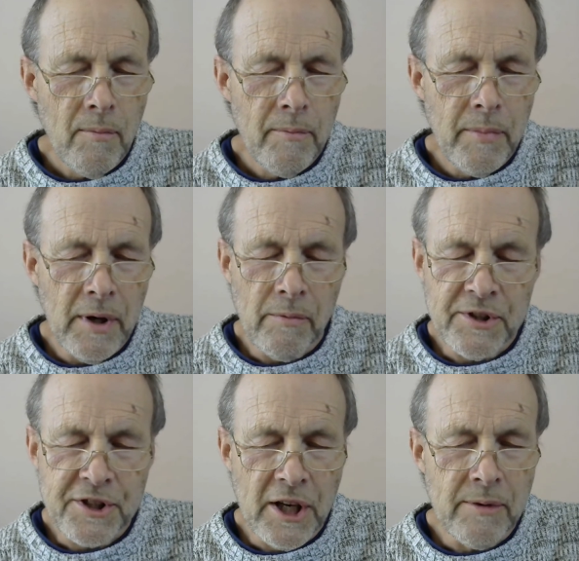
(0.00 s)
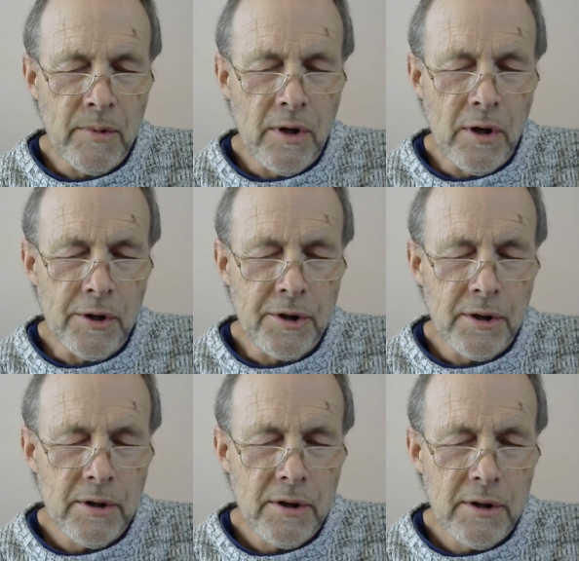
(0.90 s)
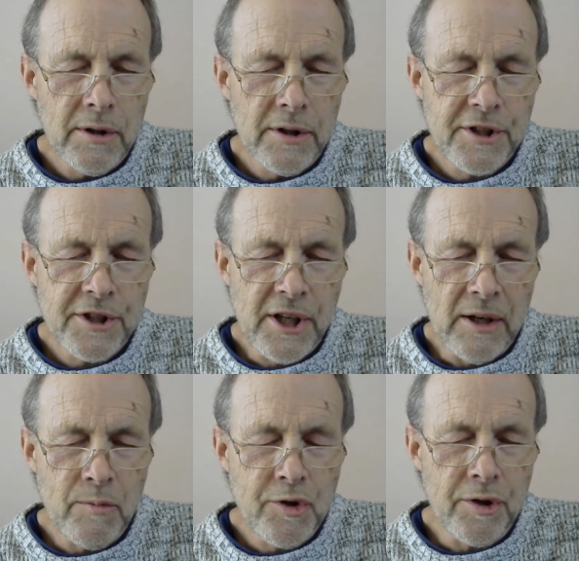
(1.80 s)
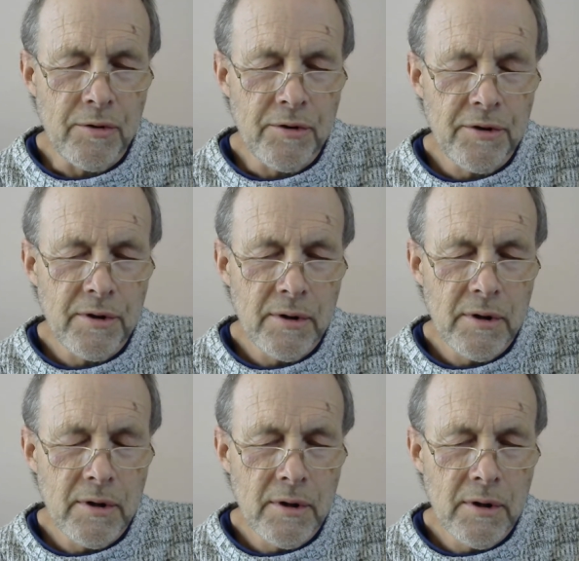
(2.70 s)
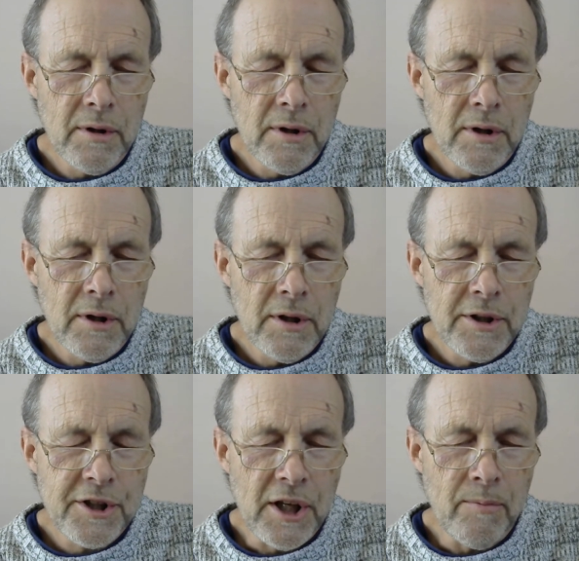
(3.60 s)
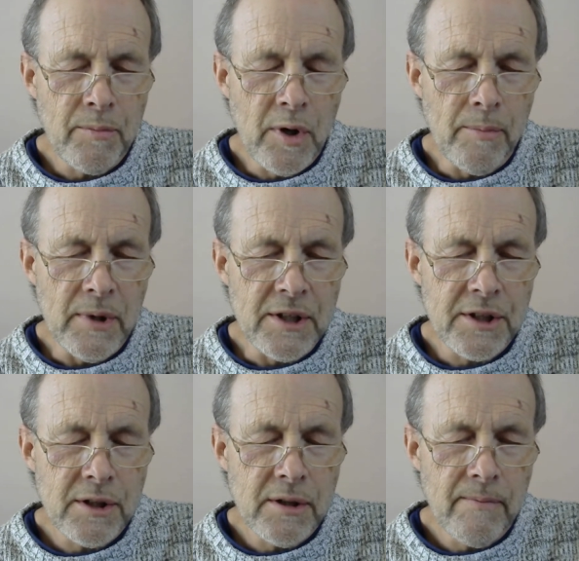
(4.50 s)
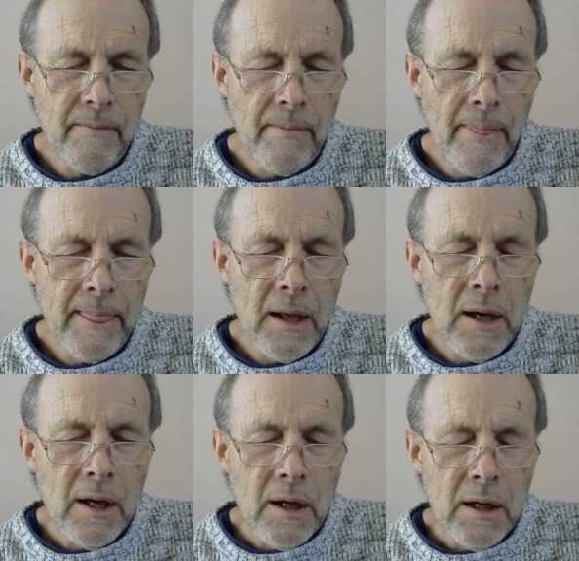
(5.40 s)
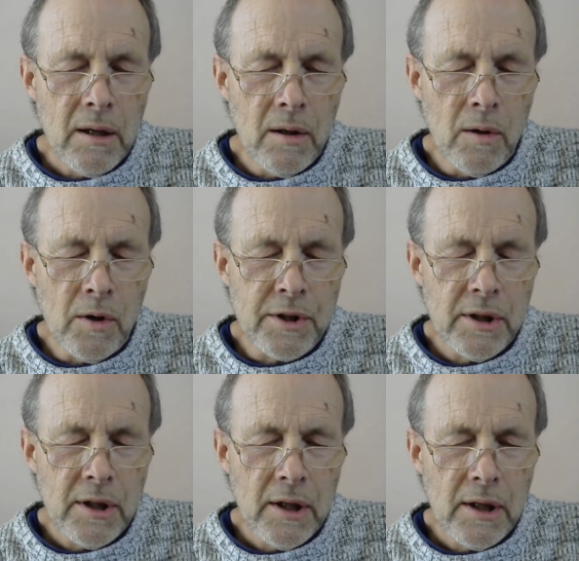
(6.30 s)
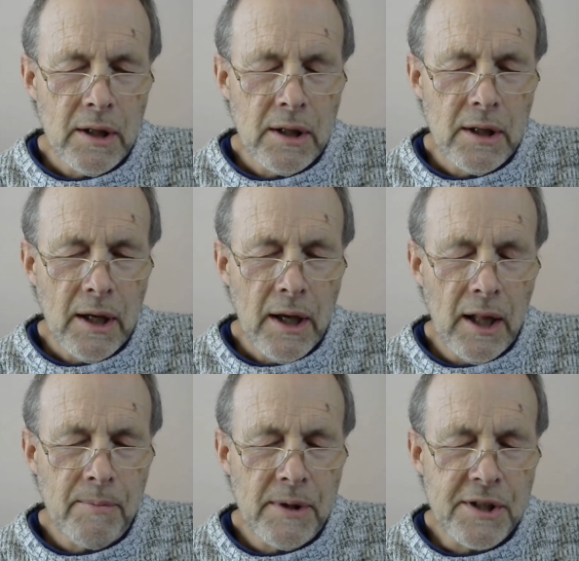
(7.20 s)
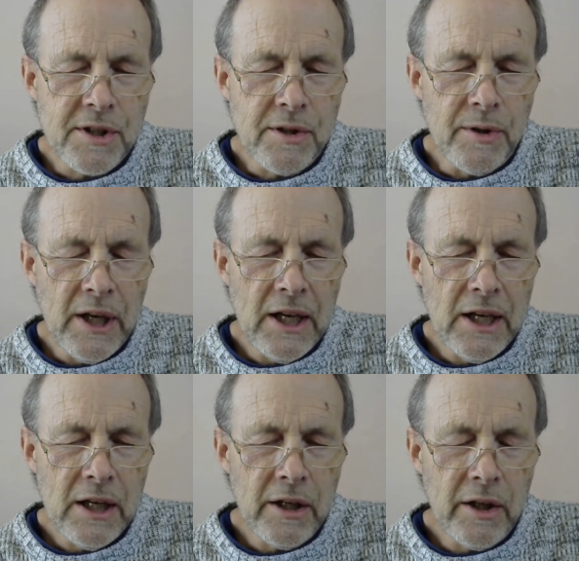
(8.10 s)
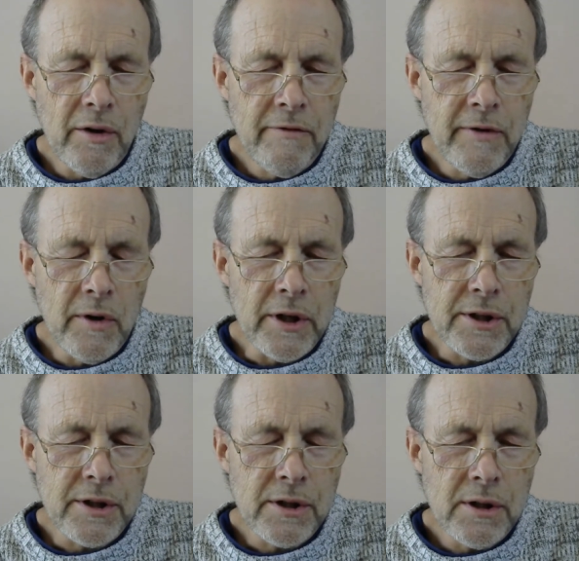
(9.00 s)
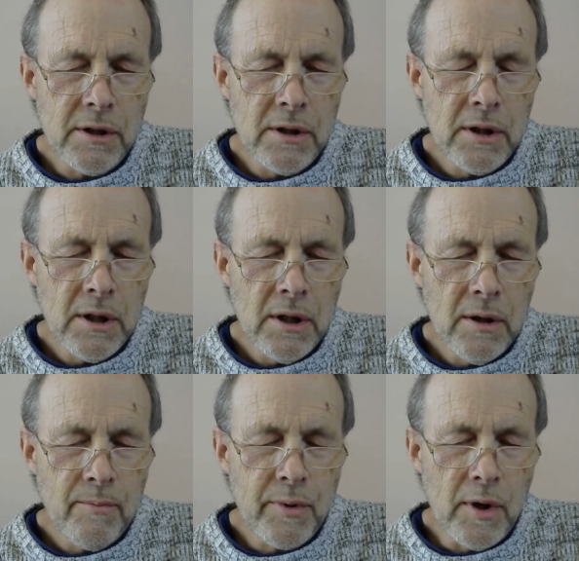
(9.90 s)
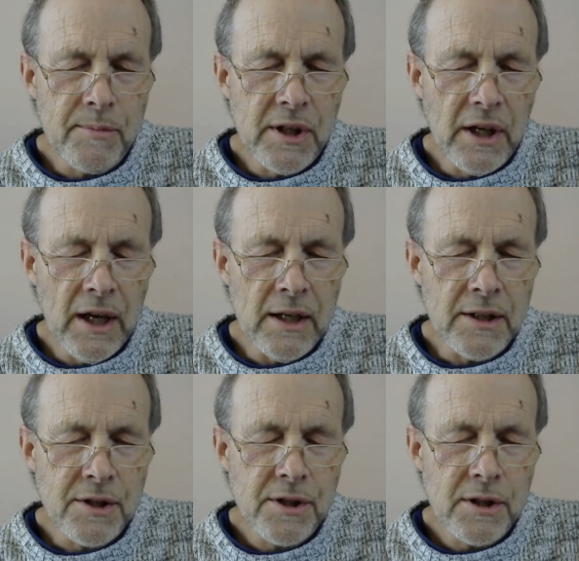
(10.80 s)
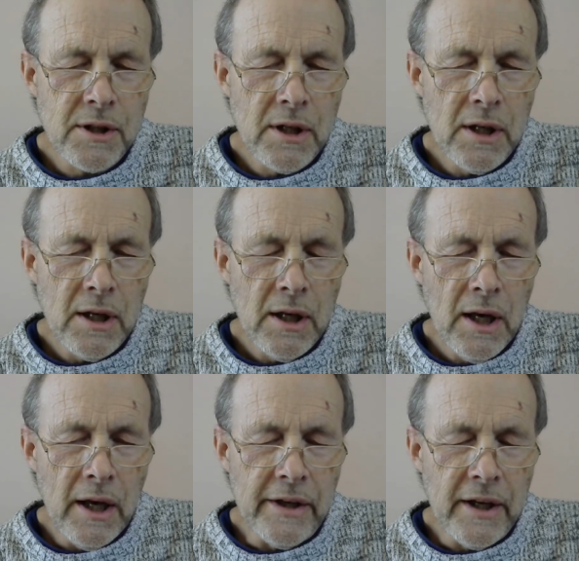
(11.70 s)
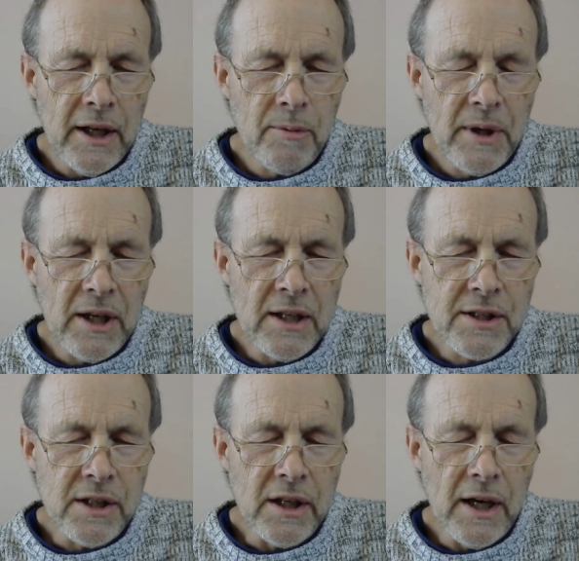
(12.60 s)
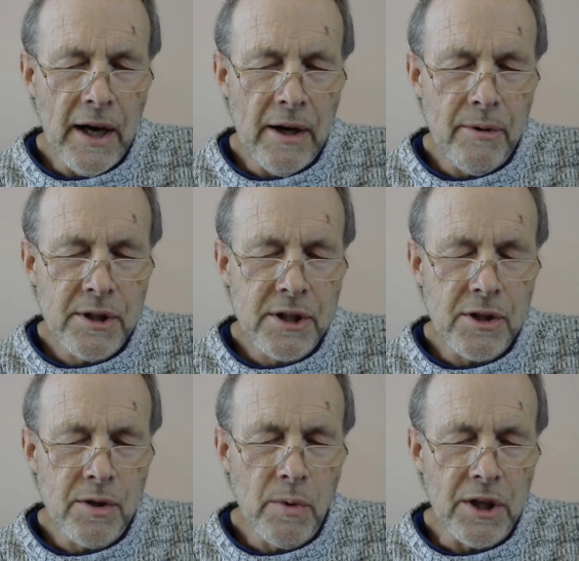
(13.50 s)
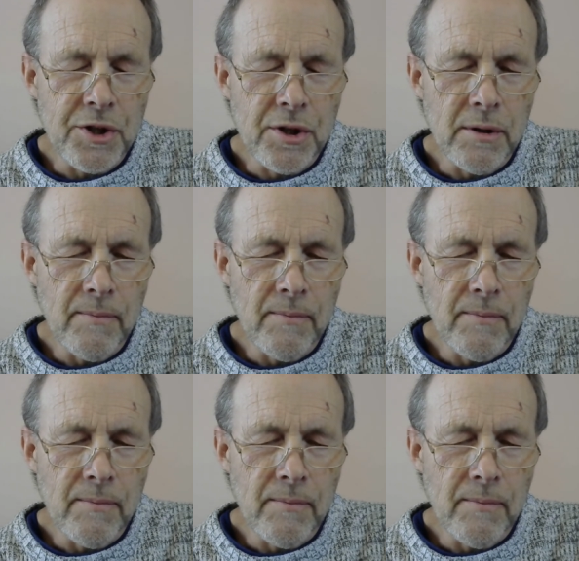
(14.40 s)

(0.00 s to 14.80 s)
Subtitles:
but with the same God, same truth, same promise. Lord, help us to hear your voice prompting us and helping us in our situation,